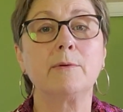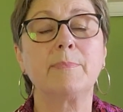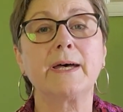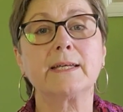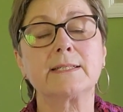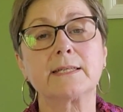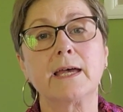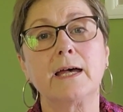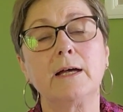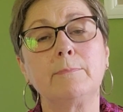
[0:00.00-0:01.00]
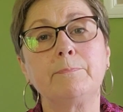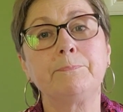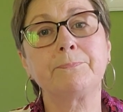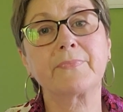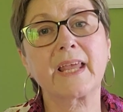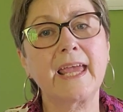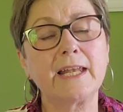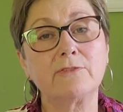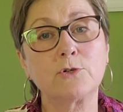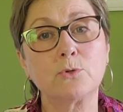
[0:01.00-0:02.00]
but
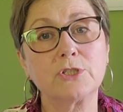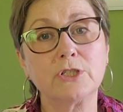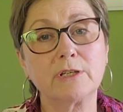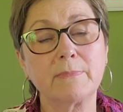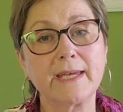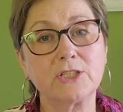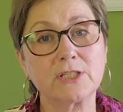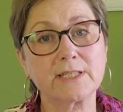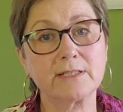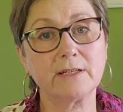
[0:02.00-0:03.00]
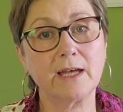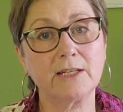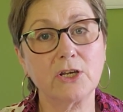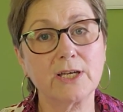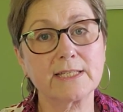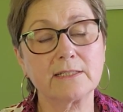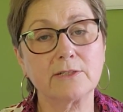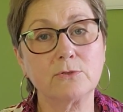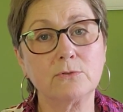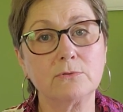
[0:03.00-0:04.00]
and of course you can make just a nice
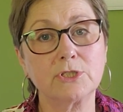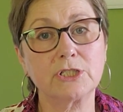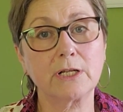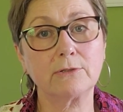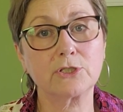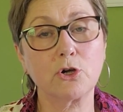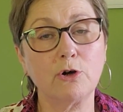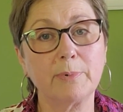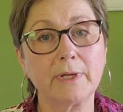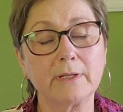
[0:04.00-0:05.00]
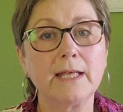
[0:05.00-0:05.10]
little shell top.